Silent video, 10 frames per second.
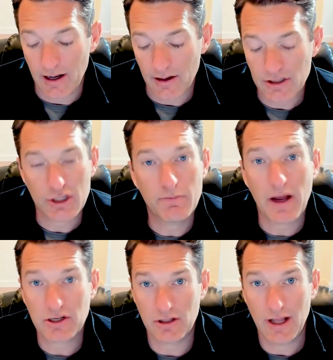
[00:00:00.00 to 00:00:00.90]

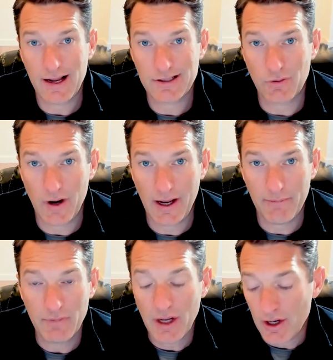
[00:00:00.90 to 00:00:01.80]
specialized way.
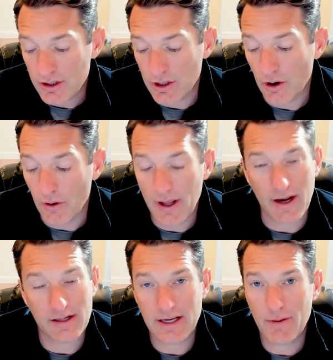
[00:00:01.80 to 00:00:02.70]
So an
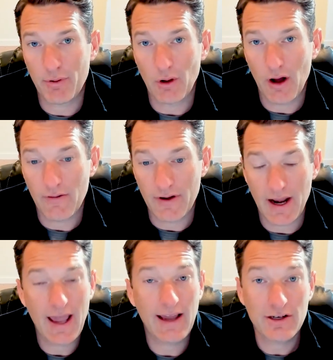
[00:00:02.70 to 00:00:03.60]
example of
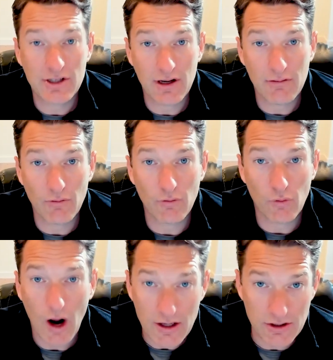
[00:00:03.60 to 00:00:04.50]
an agent
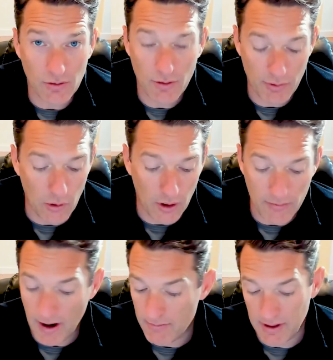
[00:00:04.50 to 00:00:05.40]
roster report
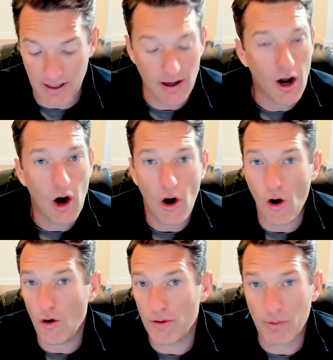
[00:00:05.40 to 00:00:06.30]
might be
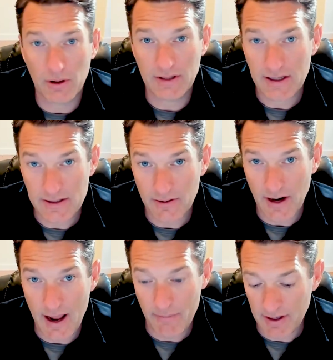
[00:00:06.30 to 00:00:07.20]
all the birthdays that are
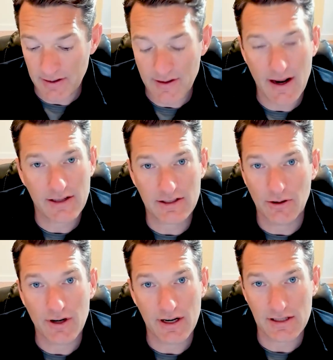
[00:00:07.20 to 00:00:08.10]
happening in the next
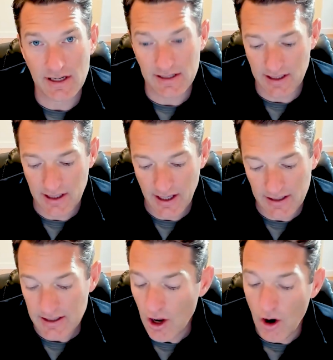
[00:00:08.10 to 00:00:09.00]
30 to 60
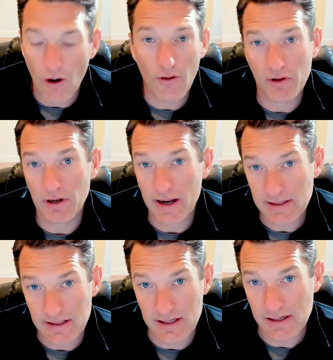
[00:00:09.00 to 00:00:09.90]
days, all the
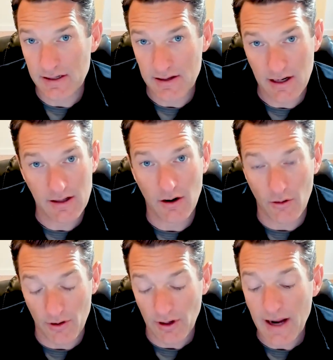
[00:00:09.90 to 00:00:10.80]
licensing that or
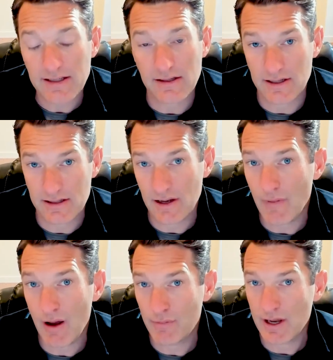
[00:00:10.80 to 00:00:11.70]
the licenses that
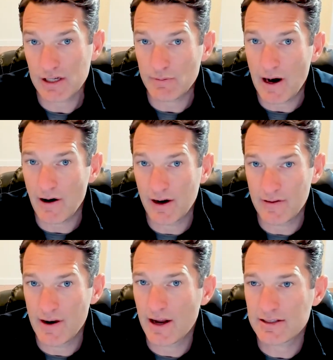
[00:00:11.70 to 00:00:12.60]
might be expiring in
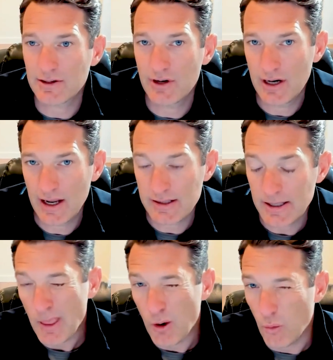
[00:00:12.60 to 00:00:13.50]
the next 30 days.
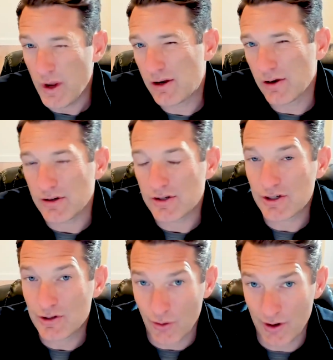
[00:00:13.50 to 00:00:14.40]
We could
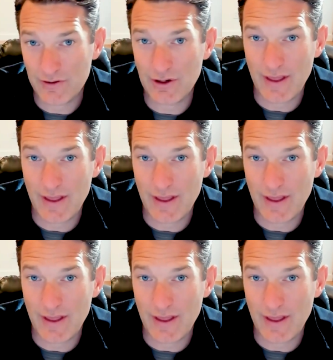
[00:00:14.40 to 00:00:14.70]
sort of do